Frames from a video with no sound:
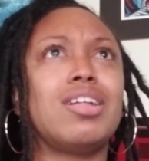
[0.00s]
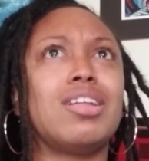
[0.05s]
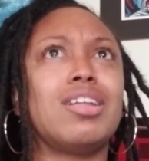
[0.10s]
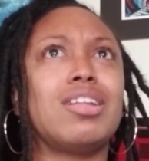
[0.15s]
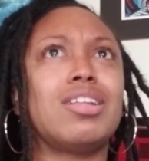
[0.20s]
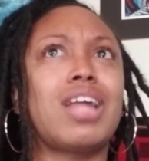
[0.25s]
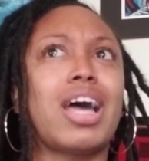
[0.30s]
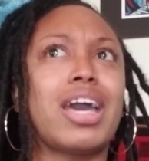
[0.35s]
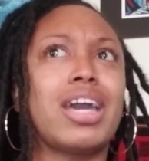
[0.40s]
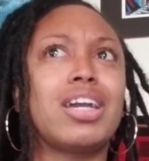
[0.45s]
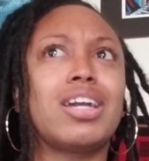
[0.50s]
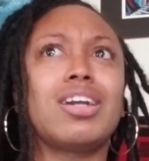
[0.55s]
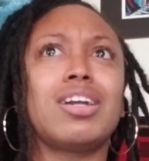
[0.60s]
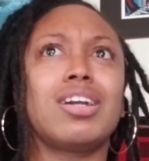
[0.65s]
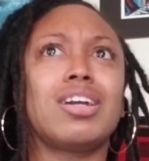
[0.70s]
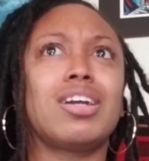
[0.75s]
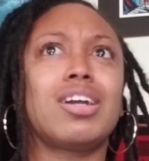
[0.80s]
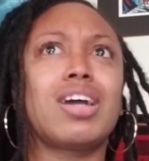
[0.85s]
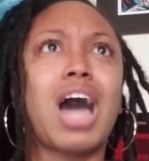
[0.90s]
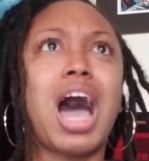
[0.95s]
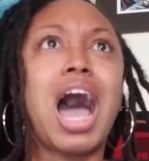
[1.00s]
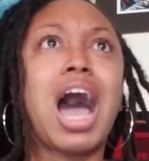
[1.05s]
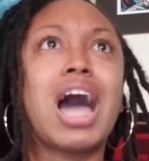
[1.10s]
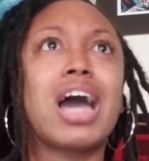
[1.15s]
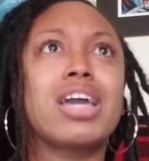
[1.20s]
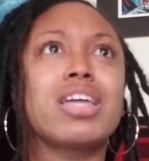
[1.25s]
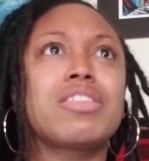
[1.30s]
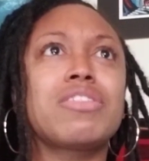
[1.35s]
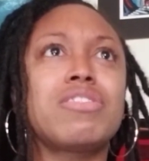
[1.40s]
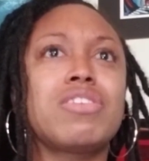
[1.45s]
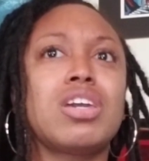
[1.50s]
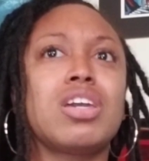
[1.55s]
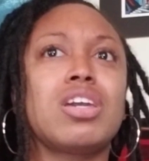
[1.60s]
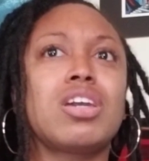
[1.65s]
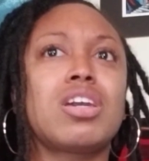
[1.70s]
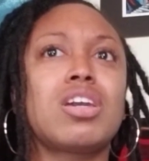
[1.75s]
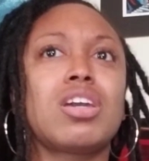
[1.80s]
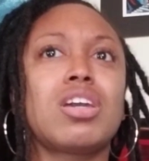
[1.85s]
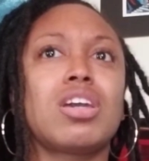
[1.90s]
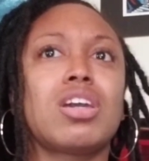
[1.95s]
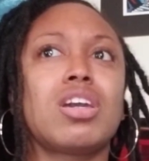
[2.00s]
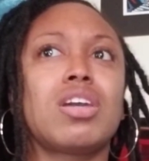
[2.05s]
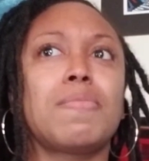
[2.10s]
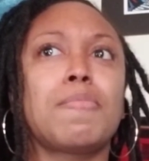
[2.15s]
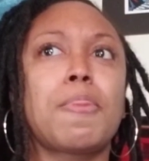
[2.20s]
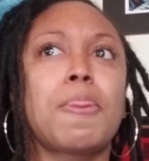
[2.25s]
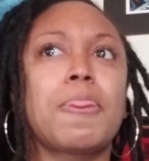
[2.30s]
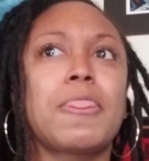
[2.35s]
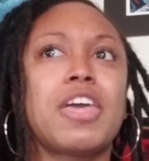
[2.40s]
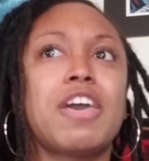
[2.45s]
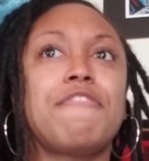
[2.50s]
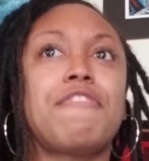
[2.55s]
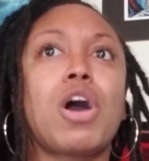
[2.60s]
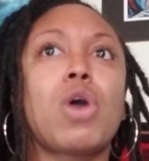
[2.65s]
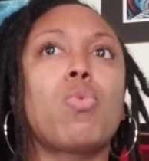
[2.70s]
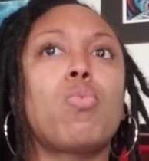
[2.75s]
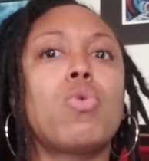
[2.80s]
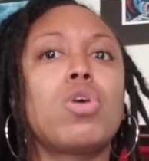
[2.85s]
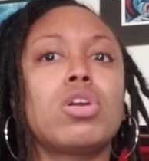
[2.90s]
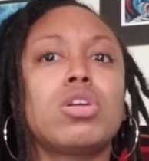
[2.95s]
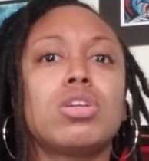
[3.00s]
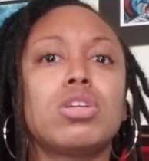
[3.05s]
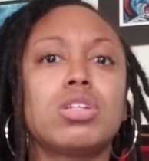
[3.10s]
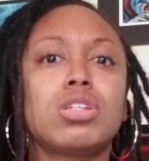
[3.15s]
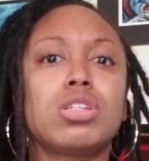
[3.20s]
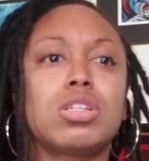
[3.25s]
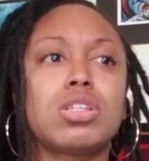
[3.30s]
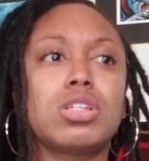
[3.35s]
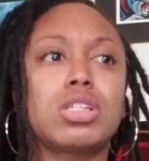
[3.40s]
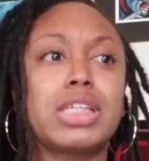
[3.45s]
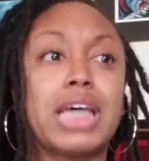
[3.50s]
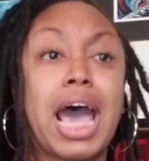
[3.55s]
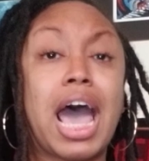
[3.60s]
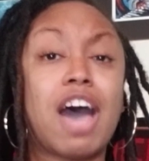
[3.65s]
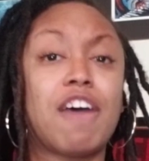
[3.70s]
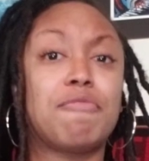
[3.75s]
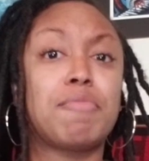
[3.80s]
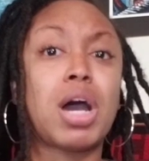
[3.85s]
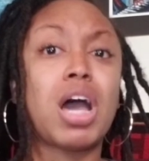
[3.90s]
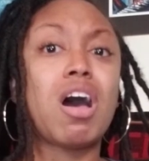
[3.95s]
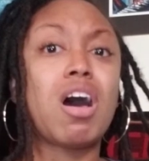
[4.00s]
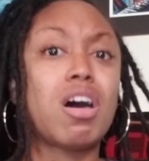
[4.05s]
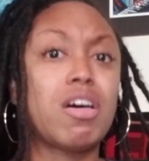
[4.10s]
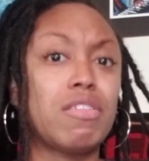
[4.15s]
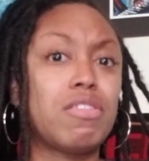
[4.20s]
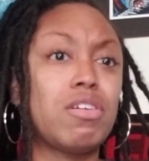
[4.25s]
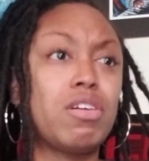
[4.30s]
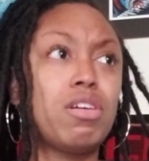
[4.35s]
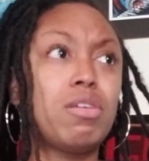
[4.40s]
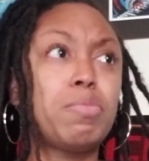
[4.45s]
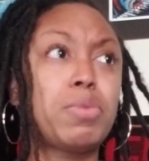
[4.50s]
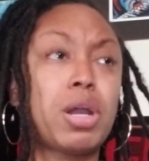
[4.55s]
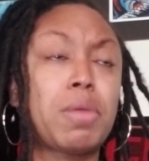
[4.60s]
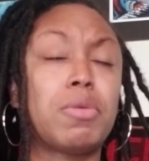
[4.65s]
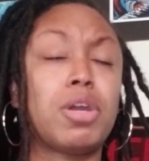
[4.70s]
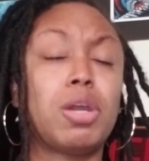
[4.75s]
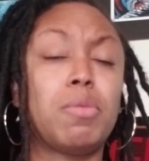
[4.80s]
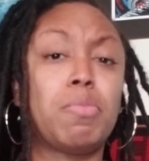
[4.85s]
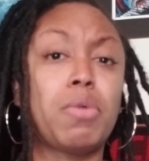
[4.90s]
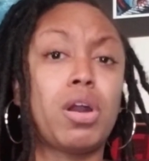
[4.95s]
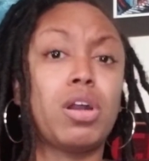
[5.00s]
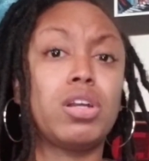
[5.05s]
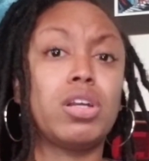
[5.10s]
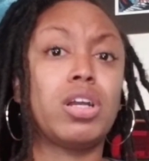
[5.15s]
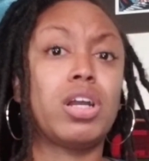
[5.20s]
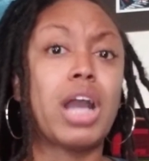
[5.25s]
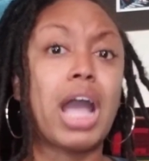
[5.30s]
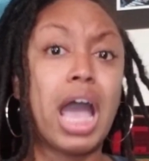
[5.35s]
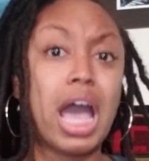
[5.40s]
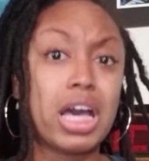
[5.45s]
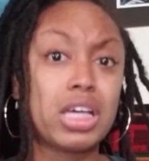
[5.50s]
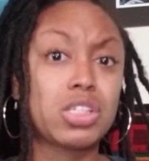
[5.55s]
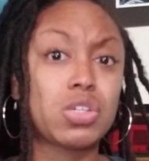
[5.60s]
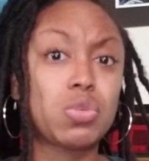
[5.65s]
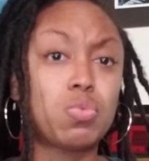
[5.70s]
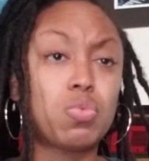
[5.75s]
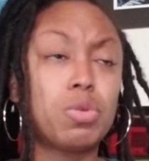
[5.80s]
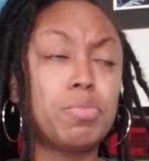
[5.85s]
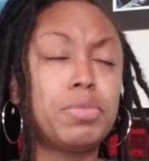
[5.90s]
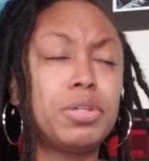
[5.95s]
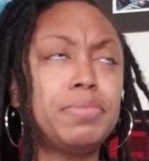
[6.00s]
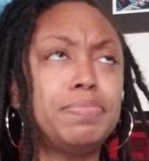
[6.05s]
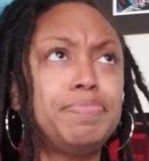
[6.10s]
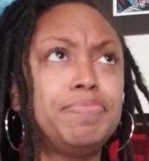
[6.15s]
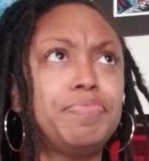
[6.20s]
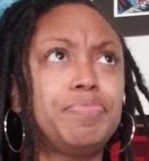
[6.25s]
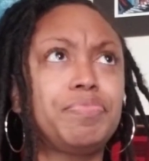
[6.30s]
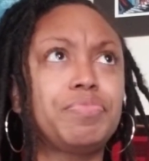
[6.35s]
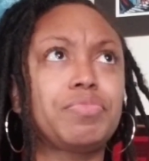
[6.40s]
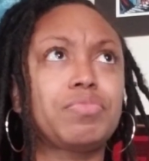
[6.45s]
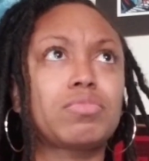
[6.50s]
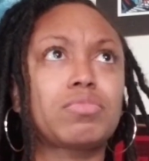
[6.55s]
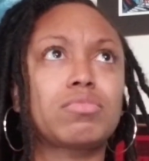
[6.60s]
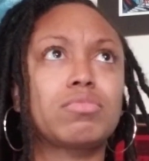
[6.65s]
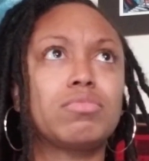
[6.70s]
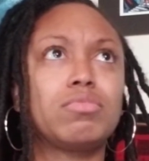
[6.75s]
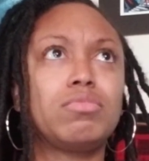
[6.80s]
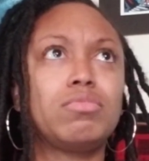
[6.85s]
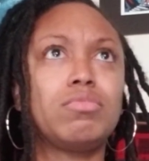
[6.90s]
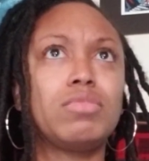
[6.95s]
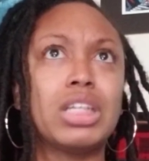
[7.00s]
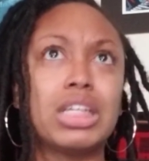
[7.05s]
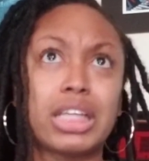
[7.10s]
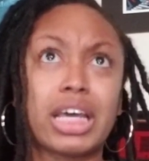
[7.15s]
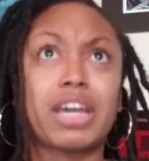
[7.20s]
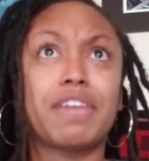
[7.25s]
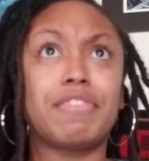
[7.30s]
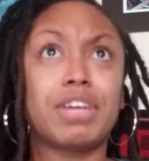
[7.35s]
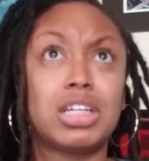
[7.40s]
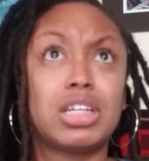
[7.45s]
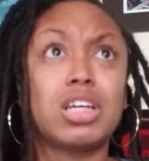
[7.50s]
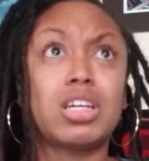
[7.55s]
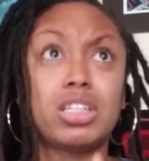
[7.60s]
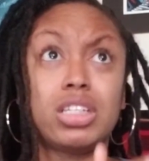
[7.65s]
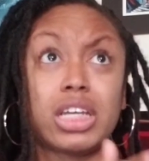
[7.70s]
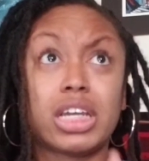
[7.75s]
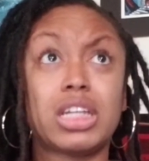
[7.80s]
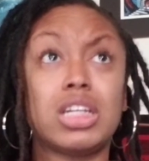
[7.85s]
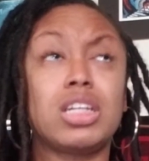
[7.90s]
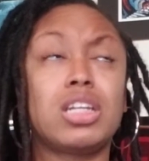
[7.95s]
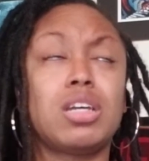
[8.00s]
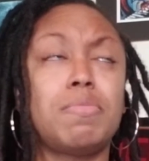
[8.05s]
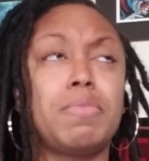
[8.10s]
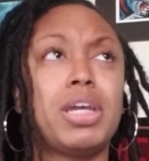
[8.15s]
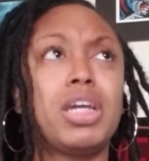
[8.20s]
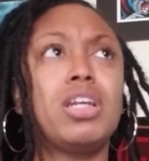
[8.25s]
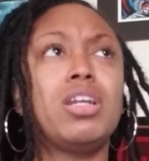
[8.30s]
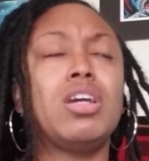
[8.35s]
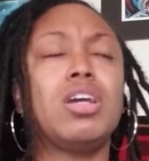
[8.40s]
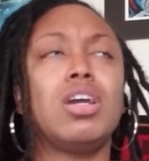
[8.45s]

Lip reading: Like, I think if I weren't to have my other primary partner as a woman, like if I dated a man,